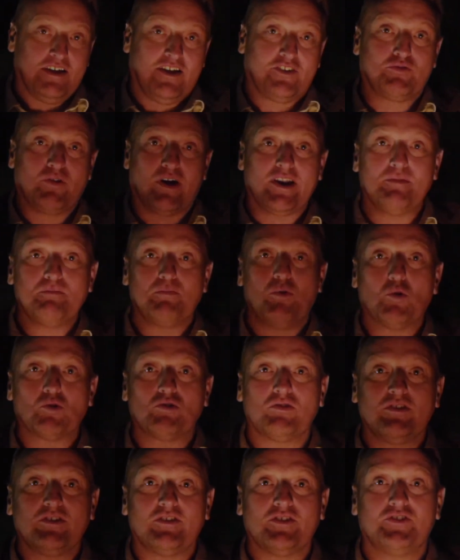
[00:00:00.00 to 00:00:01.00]
quite
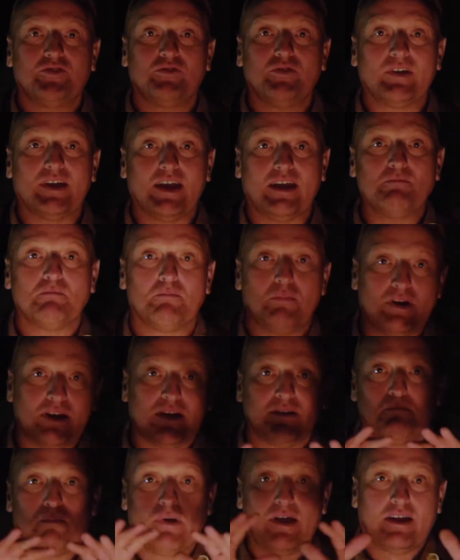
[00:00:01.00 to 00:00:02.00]
important just to again bring
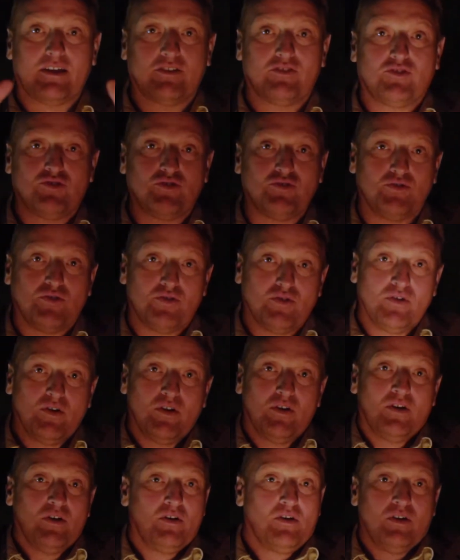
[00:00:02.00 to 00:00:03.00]
it back to
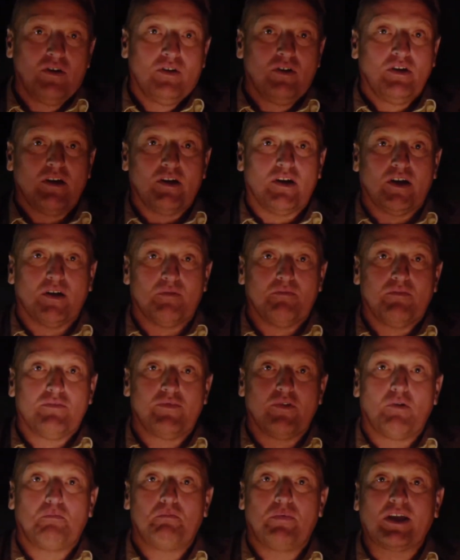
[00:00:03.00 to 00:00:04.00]

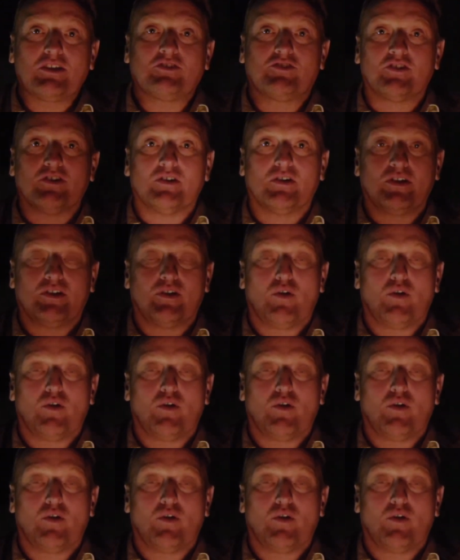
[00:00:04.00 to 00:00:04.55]
the picture. You